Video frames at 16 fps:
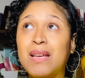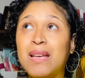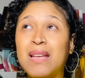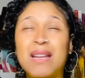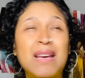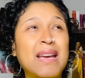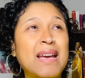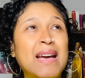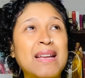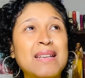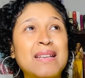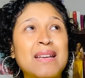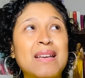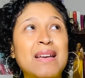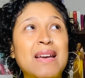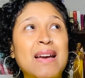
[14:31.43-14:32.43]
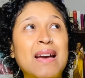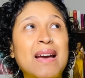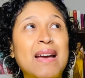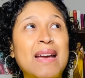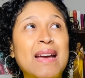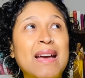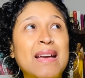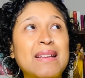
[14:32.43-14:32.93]
I
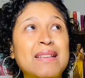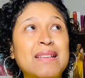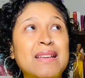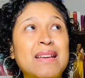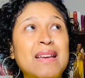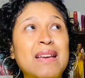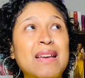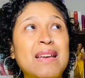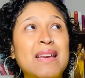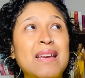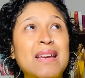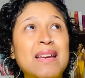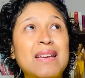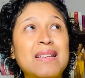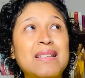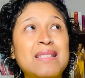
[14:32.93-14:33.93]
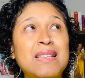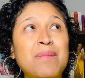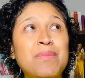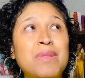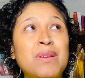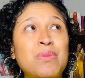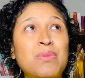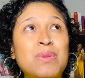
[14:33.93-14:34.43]
had
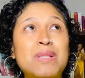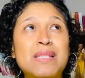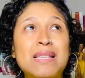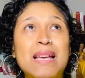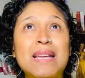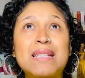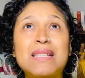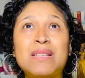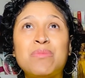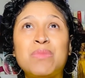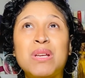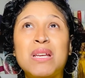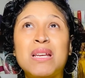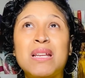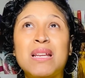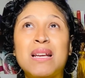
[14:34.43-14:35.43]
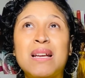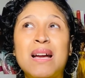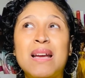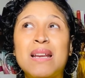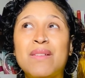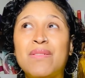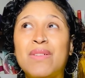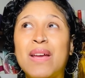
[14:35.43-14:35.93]
something was said to me and it
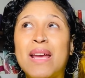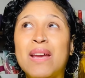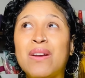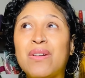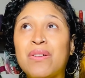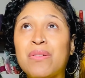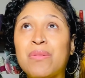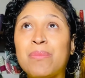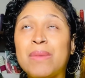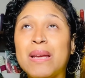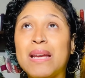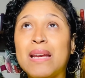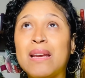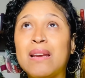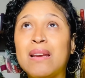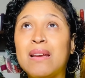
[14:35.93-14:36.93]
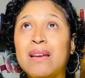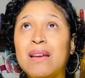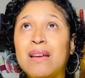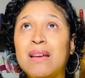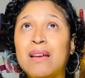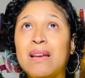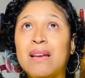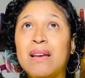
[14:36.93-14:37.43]
kind of angered me
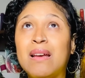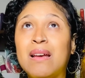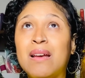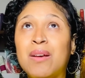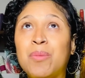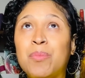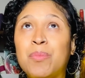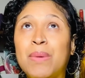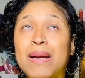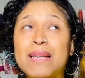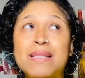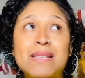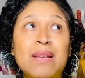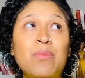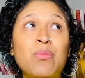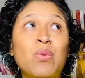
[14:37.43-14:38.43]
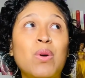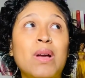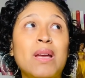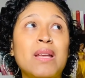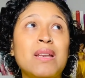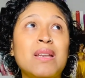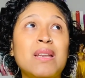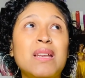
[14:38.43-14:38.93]
by
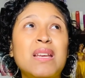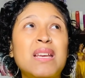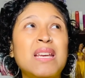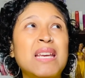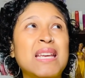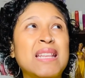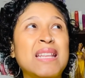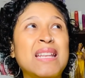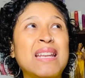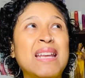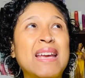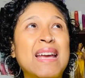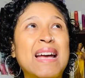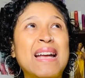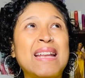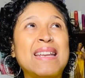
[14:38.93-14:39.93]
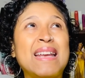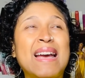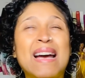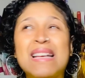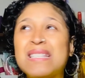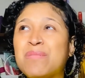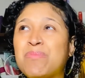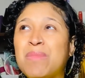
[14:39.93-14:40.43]
someone. And then I had to
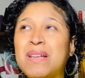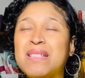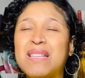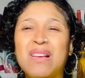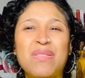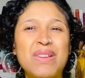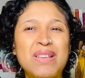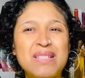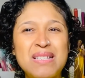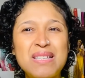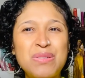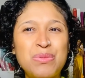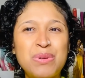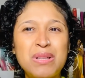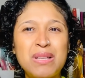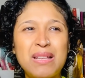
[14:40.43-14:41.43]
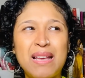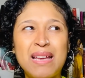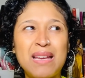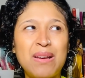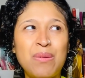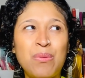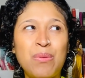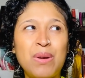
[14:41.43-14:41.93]
ask myself, is this
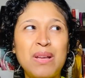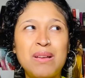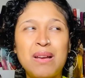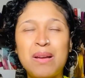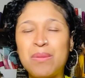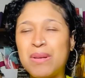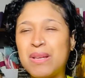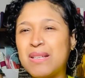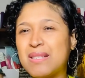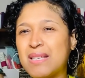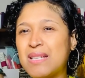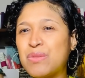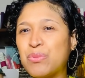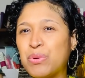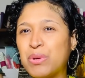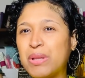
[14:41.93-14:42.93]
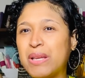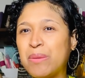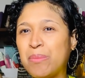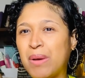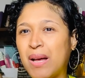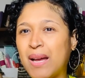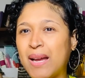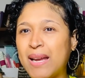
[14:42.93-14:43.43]
really
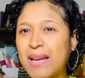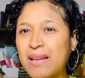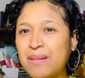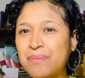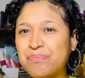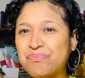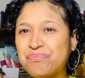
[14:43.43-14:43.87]
mine?